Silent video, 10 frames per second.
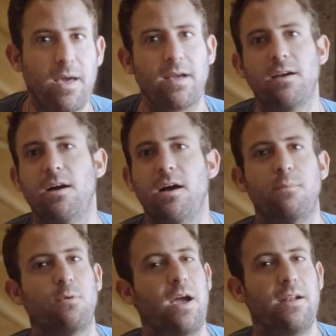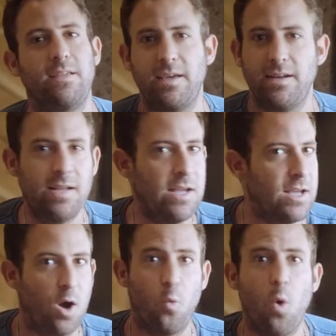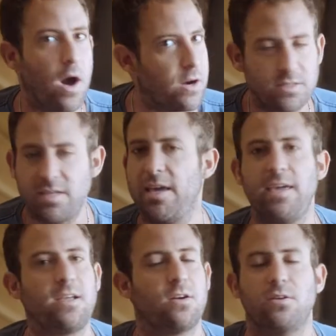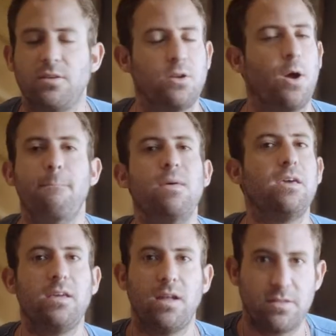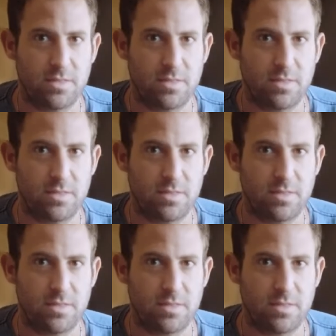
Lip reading: back up, or how to get a water tank, or a million other